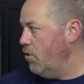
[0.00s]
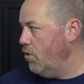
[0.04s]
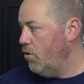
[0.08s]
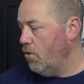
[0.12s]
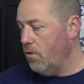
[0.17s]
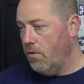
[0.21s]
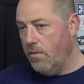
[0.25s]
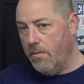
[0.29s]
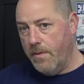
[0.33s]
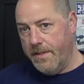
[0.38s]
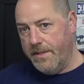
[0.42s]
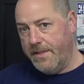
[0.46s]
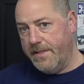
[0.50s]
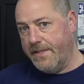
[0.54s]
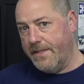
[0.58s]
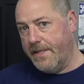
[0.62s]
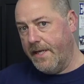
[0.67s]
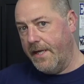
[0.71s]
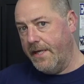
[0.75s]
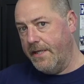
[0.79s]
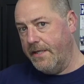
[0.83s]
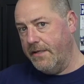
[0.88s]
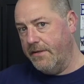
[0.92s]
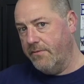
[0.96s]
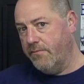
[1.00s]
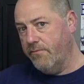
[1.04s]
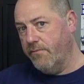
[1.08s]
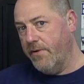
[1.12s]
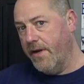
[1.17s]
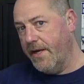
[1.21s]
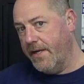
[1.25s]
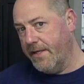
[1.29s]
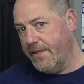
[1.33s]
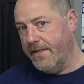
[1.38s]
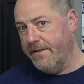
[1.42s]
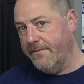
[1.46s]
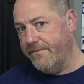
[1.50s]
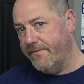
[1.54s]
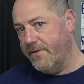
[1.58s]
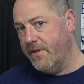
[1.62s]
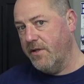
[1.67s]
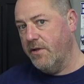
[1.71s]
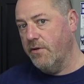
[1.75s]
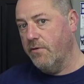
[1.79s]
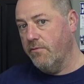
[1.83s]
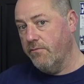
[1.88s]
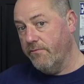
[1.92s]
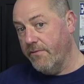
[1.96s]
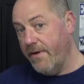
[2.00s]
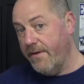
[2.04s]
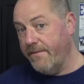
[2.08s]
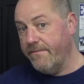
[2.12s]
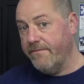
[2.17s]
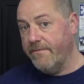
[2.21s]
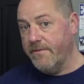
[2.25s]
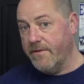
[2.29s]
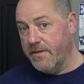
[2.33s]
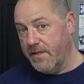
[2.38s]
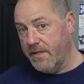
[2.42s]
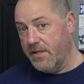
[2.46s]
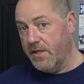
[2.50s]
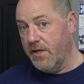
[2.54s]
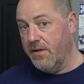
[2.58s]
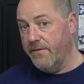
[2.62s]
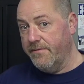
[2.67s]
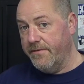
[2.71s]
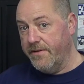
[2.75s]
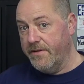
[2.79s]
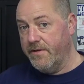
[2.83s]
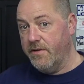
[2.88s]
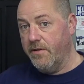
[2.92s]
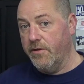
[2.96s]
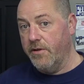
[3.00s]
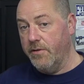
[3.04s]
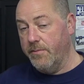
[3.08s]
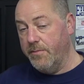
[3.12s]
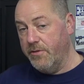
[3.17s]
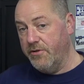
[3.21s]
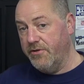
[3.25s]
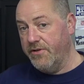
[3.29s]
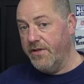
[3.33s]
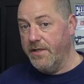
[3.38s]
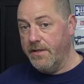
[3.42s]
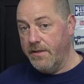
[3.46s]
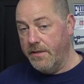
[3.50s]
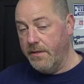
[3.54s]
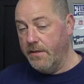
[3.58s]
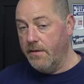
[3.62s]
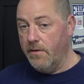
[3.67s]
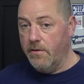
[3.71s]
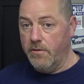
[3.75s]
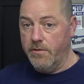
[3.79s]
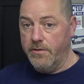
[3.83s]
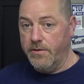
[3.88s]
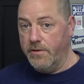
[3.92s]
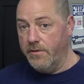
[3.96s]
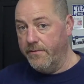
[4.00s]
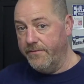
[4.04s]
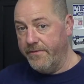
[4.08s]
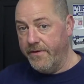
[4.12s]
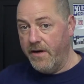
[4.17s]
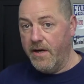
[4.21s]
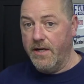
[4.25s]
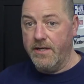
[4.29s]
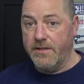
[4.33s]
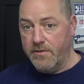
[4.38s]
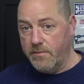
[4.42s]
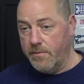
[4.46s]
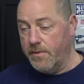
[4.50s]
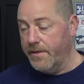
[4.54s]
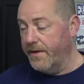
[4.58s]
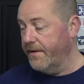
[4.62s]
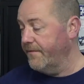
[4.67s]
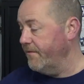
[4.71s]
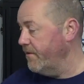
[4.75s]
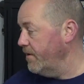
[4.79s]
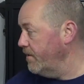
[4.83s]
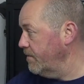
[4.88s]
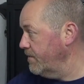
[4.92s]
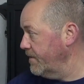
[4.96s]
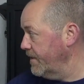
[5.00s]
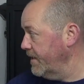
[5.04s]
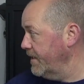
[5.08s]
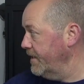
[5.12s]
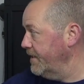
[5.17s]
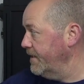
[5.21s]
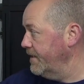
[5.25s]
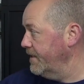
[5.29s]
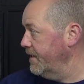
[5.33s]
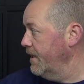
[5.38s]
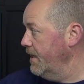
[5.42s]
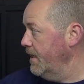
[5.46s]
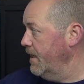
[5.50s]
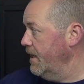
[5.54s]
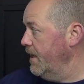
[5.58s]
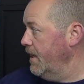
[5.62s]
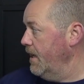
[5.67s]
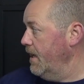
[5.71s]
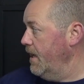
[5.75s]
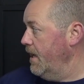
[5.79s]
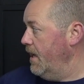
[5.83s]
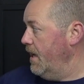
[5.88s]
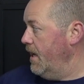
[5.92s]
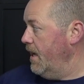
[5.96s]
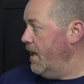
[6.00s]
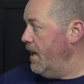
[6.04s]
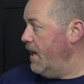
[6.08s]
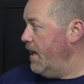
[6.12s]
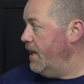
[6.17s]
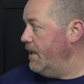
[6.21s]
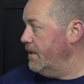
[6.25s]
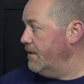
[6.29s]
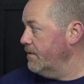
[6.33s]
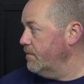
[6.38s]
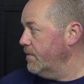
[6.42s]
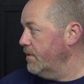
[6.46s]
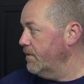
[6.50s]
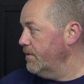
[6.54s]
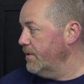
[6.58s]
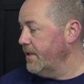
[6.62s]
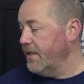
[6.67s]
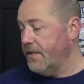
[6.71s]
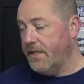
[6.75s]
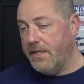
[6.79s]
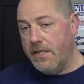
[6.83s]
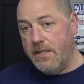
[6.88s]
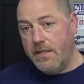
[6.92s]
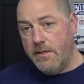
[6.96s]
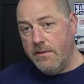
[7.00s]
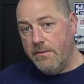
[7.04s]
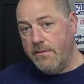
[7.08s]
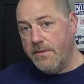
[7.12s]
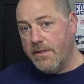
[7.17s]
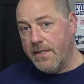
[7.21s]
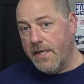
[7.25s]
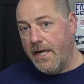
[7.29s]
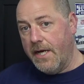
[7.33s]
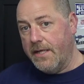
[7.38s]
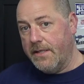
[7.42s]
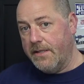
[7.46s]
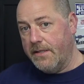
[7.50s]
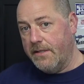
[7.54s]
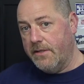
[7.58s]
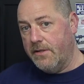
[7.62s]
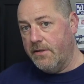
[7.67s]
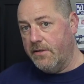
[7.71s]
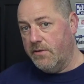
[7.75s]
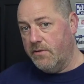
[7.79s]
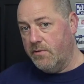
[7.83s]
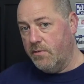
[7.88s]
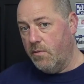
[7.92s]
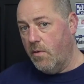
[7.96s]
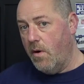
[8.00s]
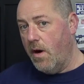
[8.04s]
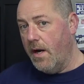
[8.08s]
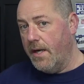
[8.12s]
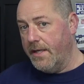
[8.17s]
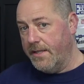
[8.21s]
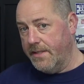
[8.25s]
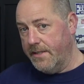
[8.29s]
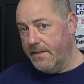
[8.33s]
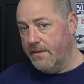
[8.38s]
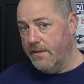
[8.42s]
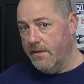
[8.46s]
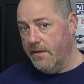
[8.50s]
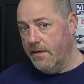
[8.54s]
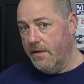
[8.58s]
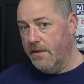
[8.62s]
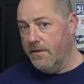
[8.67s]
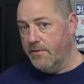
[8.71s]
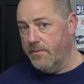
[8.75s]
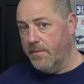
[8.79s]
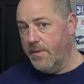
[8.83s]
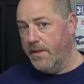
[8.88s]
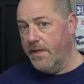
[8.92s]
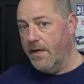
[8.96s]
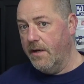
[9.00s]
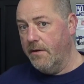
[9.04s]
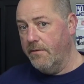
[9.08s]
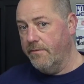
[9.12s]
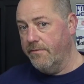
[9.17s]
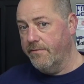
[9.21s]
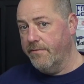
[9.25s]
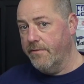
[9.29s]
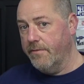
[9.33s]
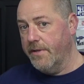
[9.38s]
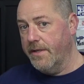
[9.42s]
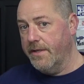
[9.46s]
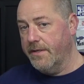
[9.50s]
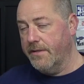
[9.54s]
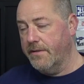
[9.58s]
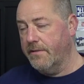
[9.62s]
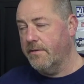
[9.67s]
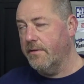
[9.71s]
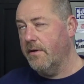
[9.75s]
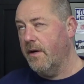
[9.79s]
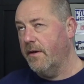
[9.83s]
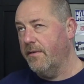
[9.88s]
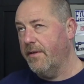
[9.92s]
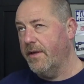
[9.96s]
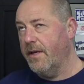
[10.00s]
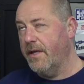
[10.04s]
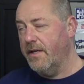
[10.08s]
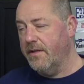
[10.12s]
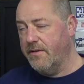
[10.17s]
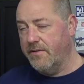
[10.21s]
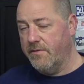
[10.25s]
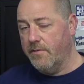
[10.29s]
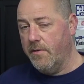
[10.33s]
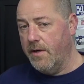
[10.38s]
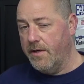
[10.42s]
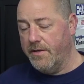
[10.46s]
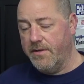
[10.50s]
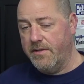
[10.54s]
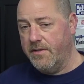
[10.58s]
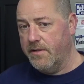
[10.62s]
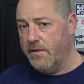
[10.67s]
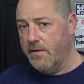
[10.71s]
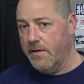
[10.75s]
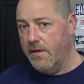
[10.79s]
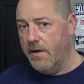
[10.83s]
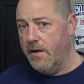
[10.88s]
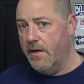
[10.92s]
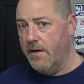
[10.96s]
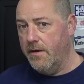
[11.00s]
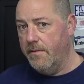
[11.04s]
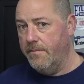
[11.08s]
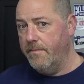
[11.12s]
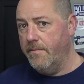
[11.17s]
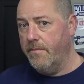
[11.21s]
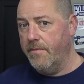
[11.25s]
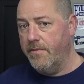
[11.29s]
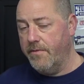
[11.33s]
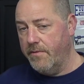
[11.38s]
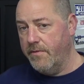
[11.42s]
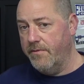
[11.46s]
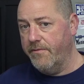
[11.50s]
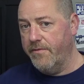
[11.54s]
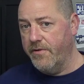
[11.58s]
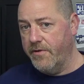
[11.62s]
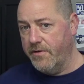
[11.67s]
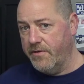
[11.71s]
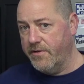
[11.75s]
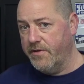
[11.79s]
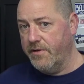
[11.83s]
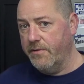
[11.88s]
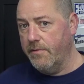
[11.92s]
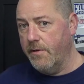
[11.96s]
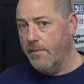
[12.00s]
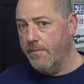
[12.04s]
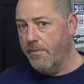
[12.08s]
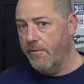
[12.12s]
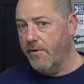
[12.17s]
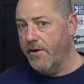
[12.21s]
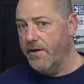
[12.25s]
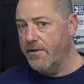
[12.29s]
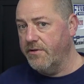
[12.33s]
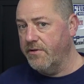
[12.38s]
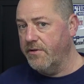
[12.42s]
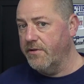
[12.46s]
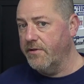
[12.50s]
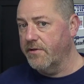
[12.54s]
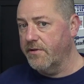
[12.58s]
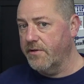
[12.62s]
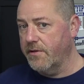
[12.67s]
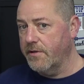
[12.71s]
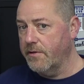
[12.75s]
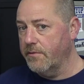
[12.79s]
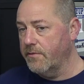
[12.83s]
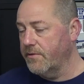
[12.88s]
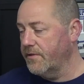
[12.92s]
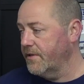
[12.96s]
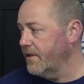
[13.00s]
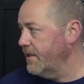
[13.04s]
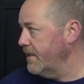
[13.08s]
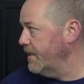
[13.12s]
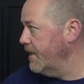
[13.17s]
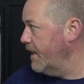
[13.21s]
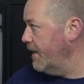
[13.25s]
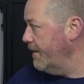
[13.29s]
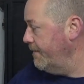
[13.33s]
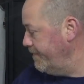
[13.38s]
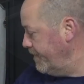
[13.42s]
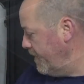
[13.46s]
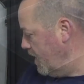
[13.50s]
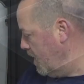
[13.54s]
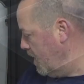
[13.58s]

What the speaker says: always stays relative to your reference surface on the machine or your vise or whatever else it is. And we'll need to use that twice as we go through this. I think it's twice through the first two operations, so you'll see that.